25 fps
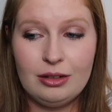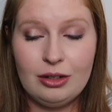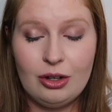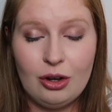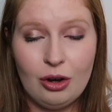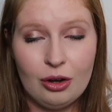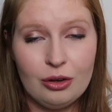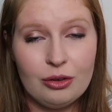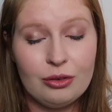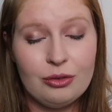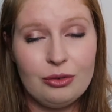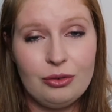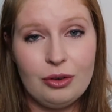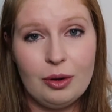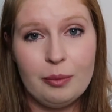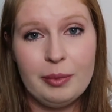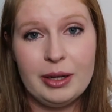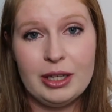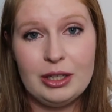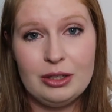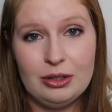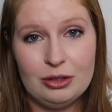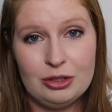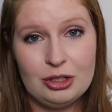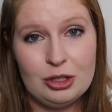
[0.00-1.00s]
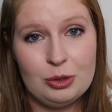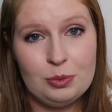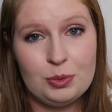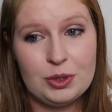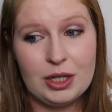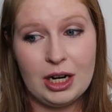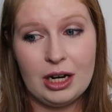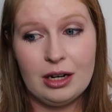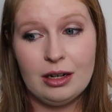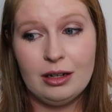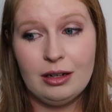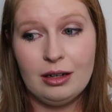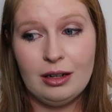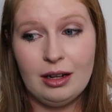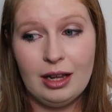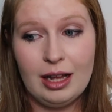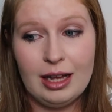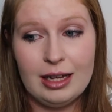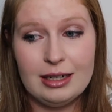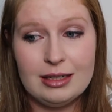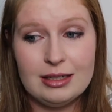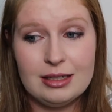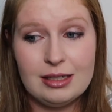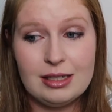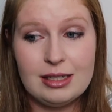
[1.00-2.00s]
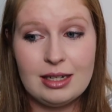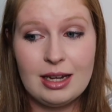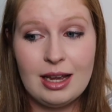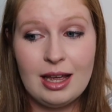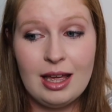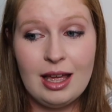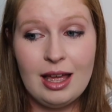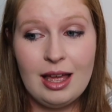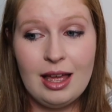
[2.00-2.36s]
gone for my YouTube channel and